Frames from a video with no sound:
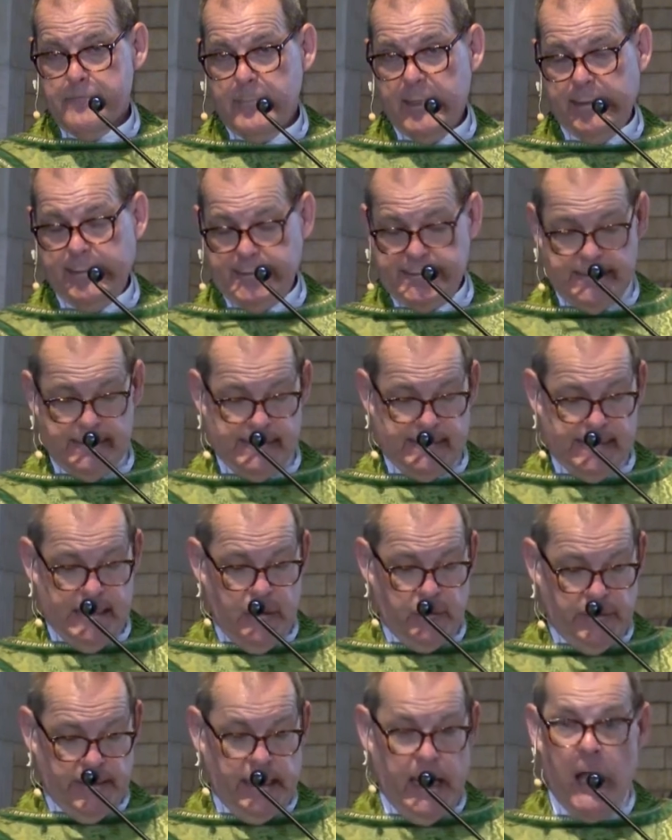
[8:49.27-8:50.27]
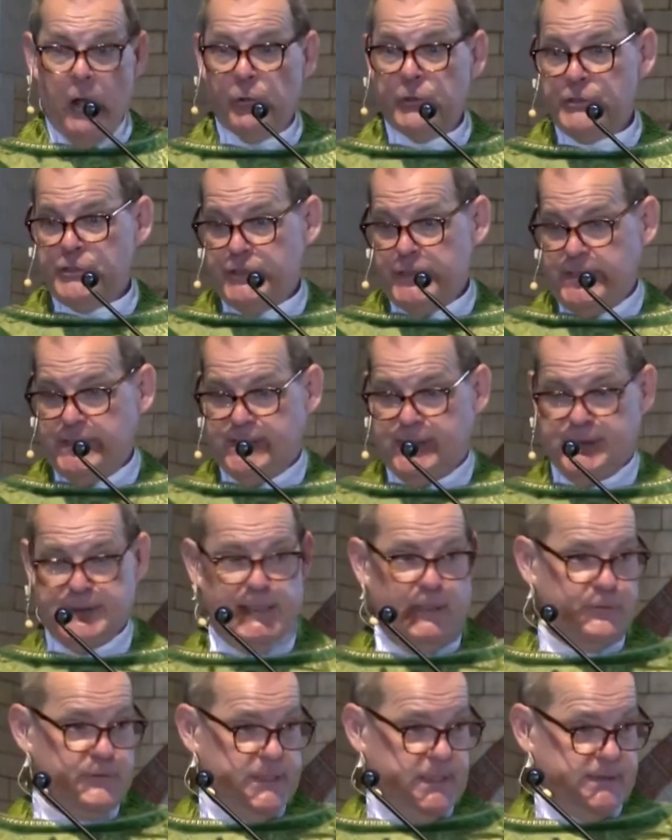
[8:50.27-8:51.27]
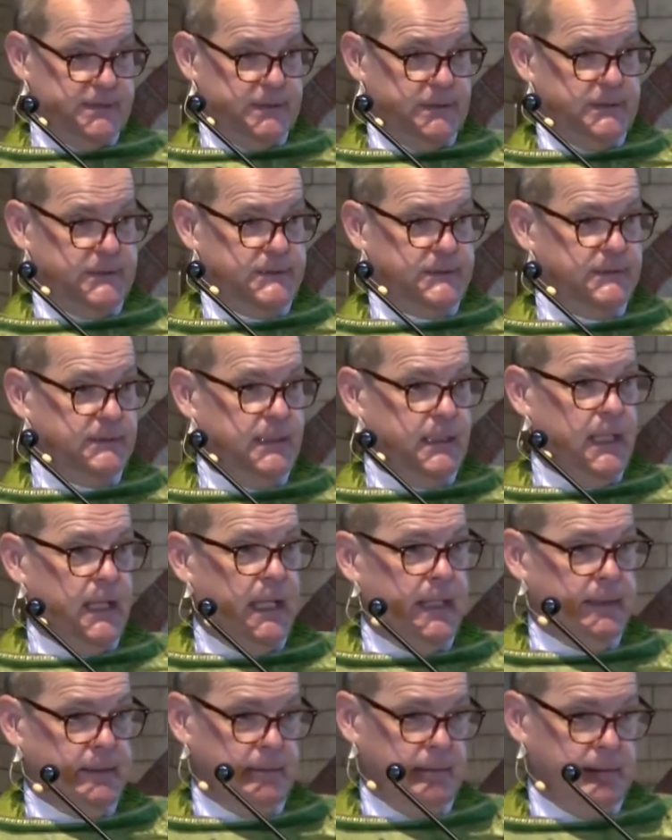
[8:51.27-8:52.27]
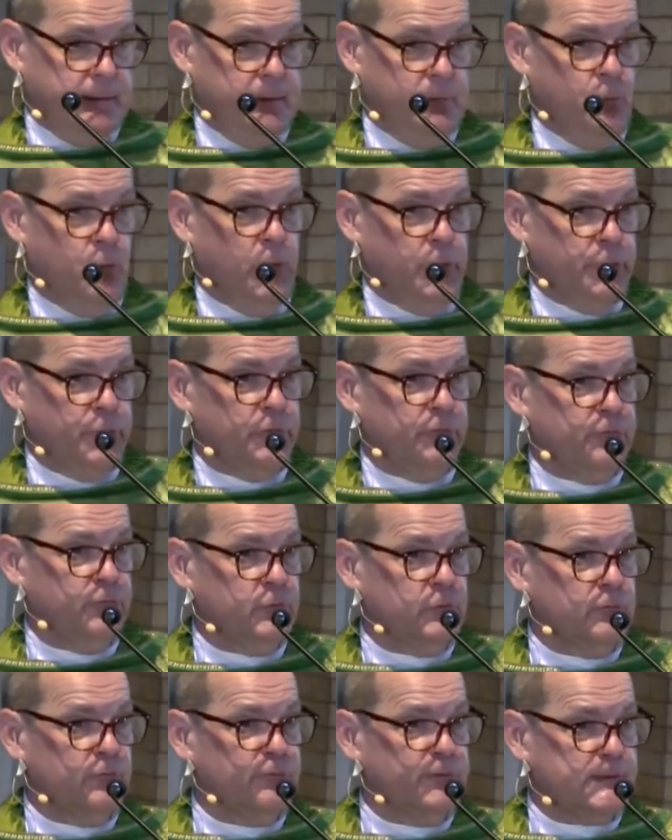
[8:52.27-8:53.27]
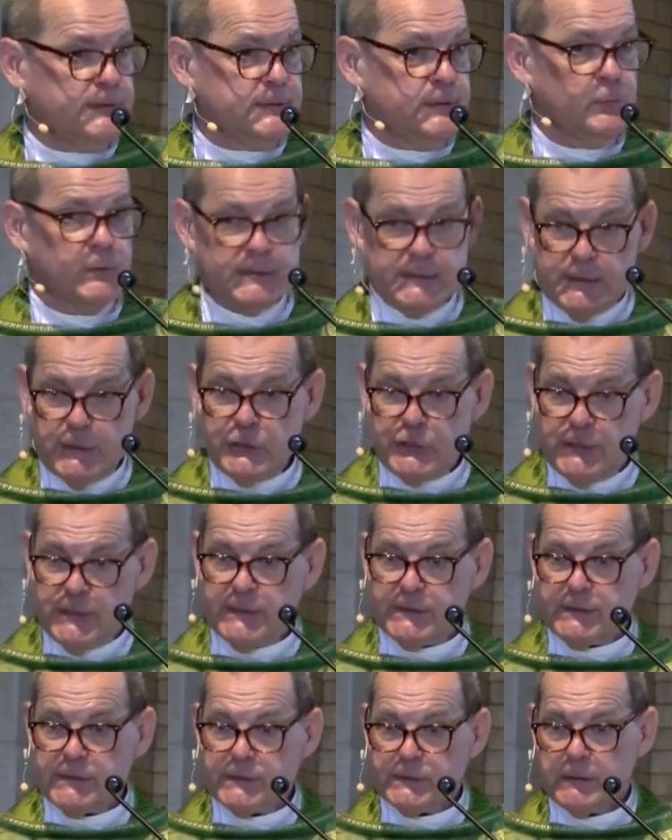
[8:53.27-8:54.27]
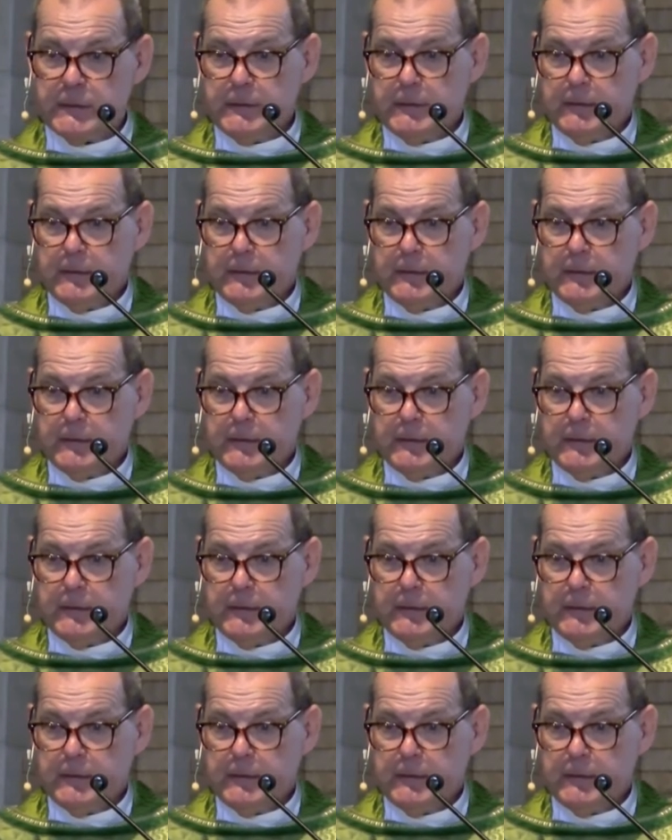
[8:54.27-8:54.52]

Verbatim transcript: That doesn't sound like our Jesus now, does it? Kindly, wonderful, fuzzy wuzzy Jesus